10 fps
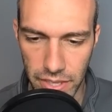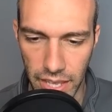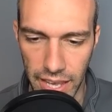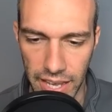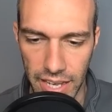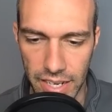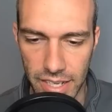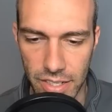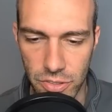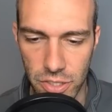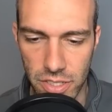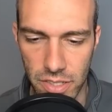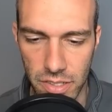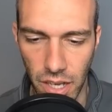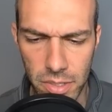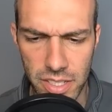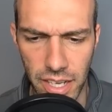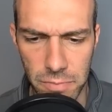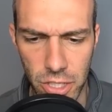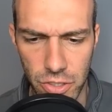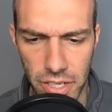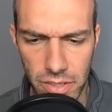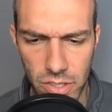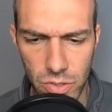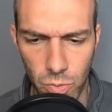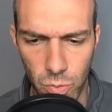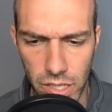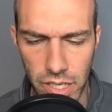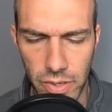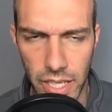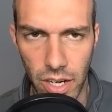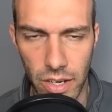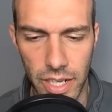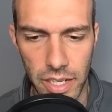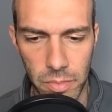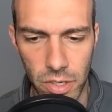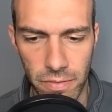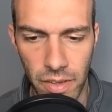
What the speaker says: and it is just almost a game changer. It is a really, really hard hitting move.